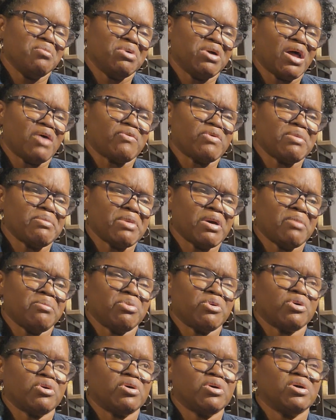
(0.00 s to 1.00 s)
But I
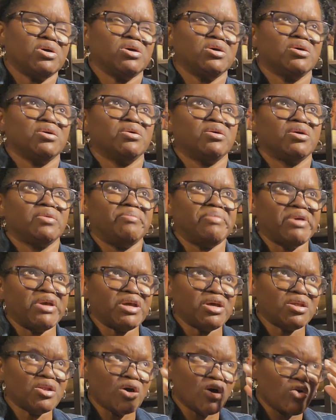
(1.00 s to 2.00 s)
remember
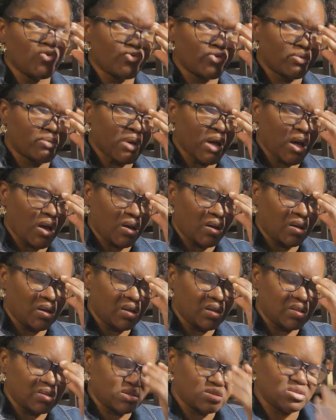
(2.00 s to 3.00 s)
being over my
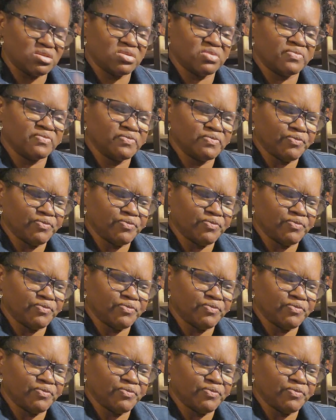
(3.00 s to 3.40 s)
aunt's,